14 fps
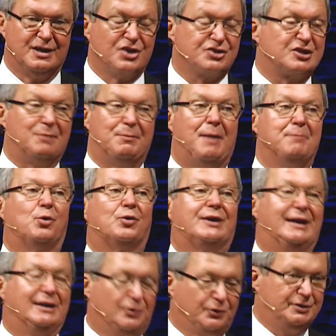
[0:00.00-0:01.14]
Some of them will
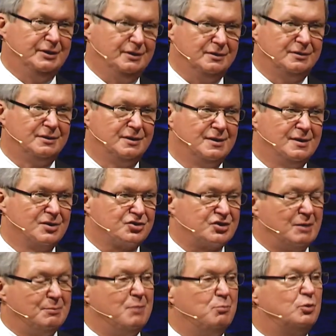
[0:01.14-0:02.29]
kill you,
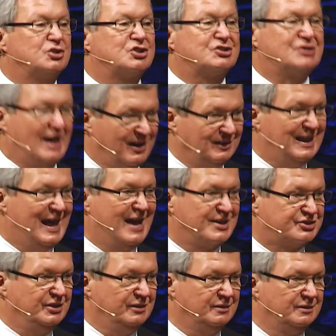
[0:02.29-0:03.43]
some of them will sterilize
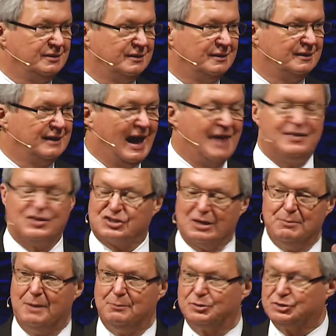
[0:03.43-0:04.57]
you, and then some
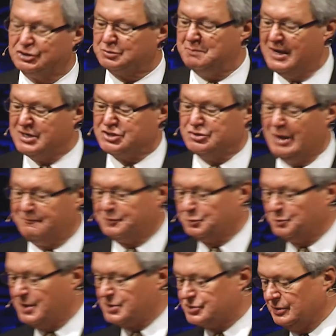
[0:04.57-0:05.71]
of them will just mess you up for the
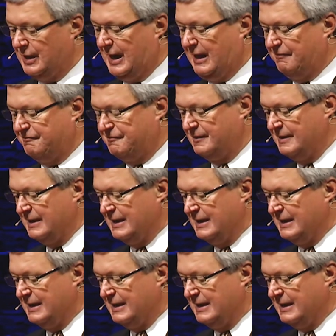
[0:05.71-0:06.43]
rest of your life.